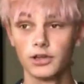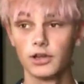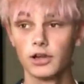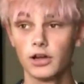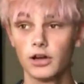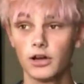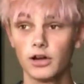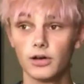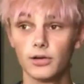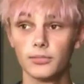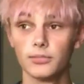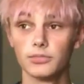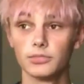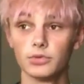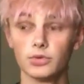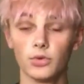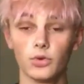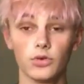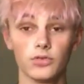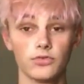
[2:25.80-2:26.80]

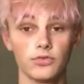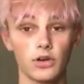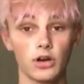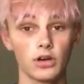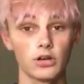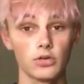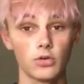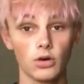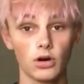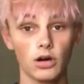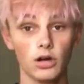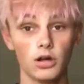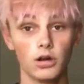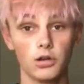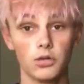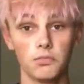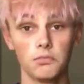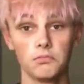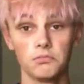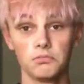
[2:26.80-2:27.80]
Lord Farquaad
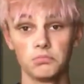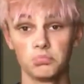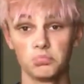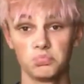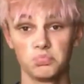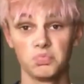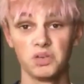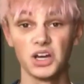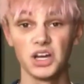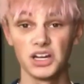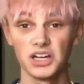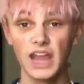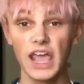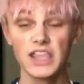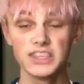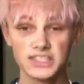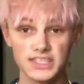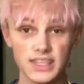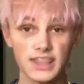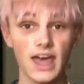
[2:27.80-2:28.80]
put an
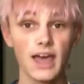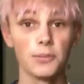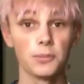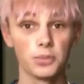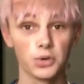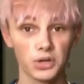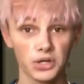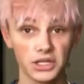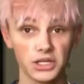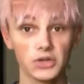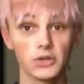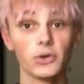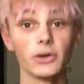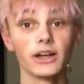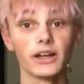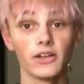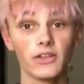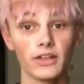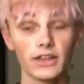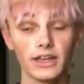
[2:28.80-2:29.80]
end to that pretty
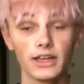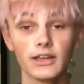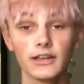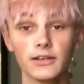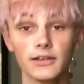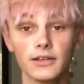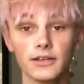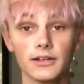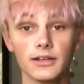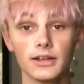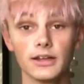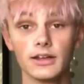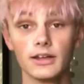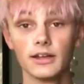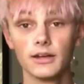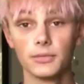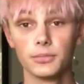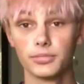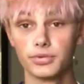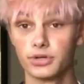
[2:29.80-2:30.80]
quickly.
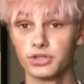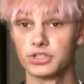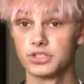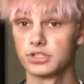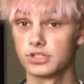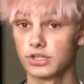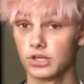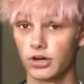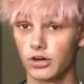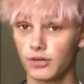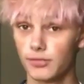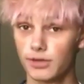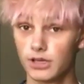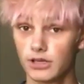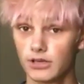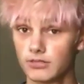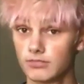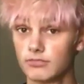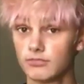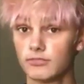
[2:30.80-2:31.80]
Prince
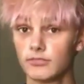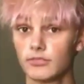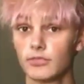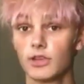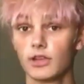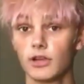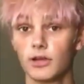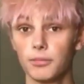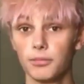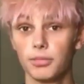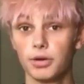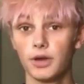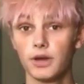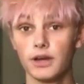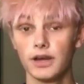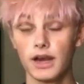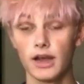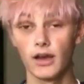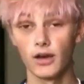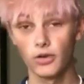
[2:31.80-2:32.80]
Charming tried
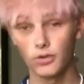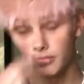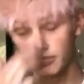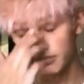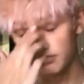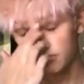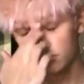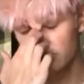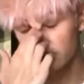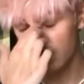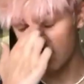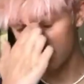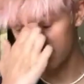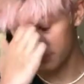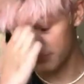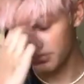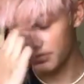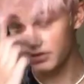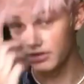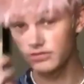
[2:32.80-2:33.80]
to
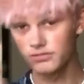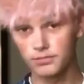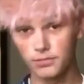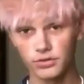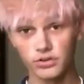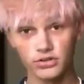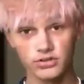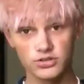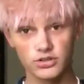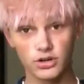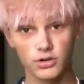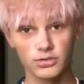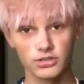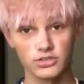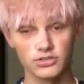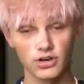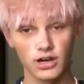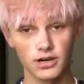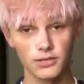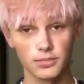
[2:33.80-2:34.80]

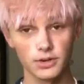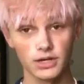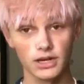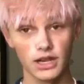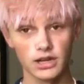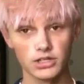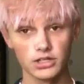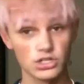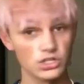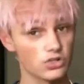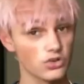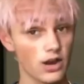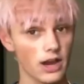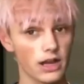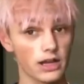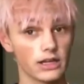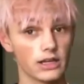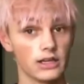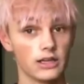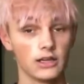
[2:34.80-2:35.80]
put an end to
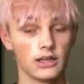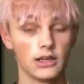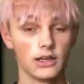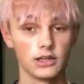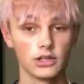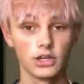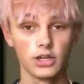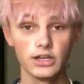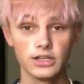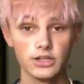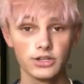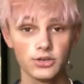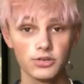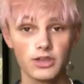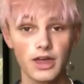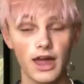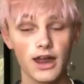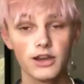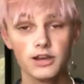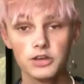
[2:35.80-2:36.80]
Shrek. Could he do
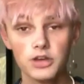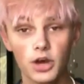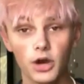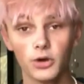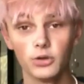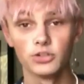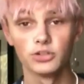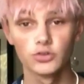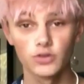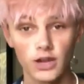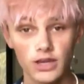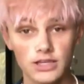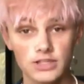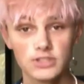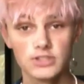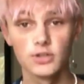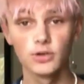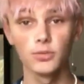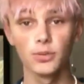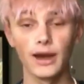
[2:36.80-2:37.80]
that? No. Shrek is
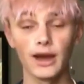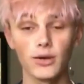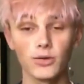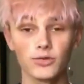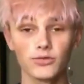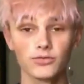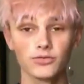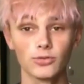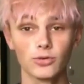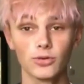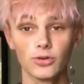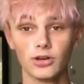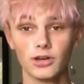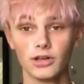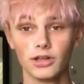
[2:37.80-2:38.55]
too powerful.